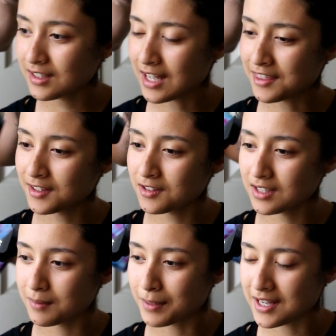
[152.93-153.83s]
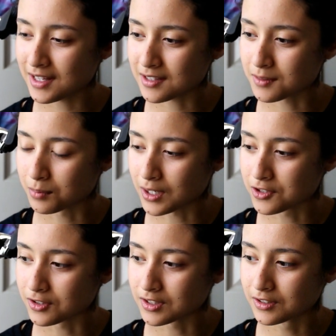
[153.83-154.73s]
I think you need to apply like some
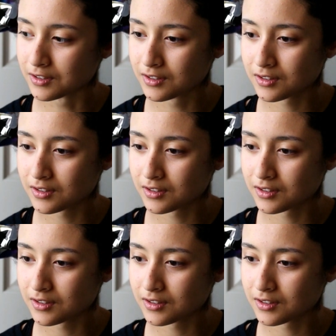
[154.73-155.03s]
pressure too.